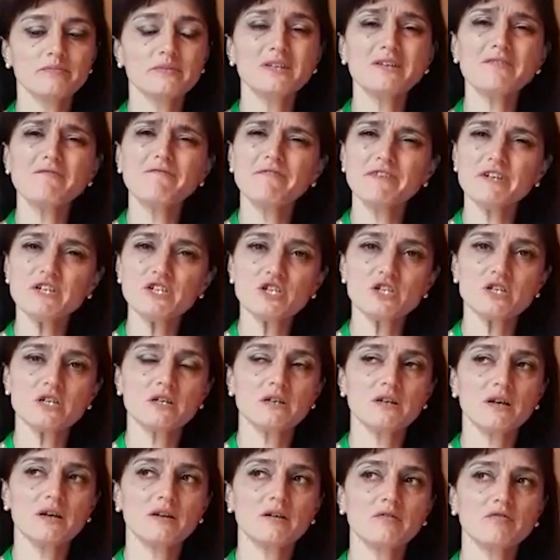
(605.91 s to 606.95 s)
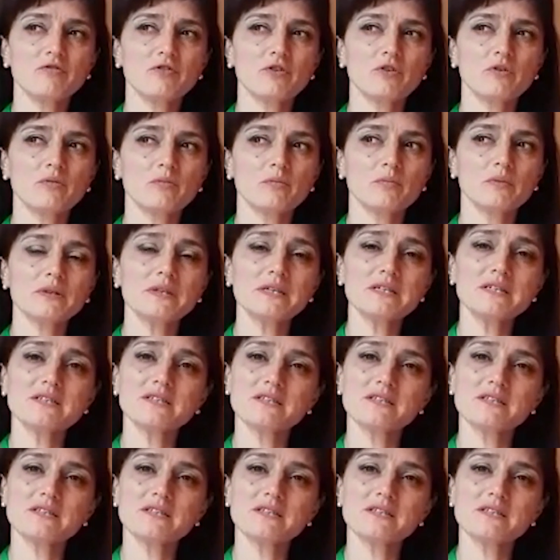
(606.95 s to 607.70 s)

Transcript: division and from this